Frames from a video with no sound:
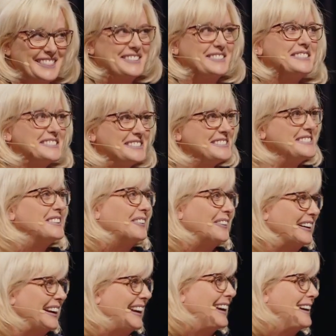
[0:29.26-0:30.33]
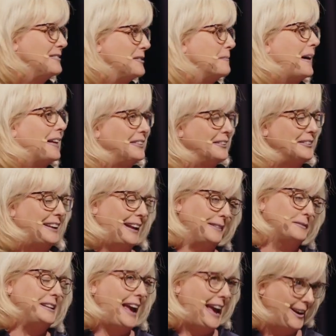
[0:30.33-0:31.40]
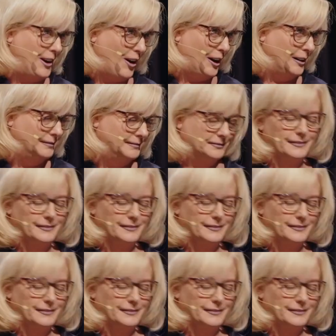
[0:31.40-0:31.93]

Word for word: through the story of a mother named Hagar.